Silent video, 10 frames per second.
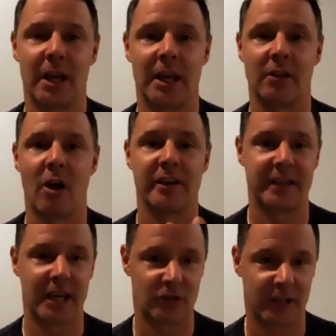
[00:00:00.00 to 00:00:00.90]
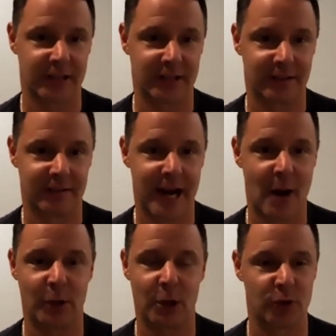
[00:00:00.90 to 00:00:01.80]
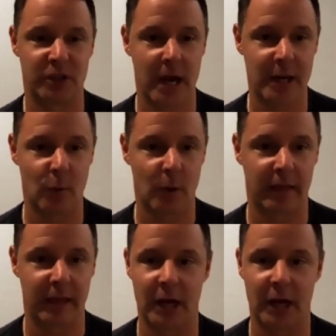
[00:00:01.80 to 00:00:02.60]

in Los Angeles that I would go study with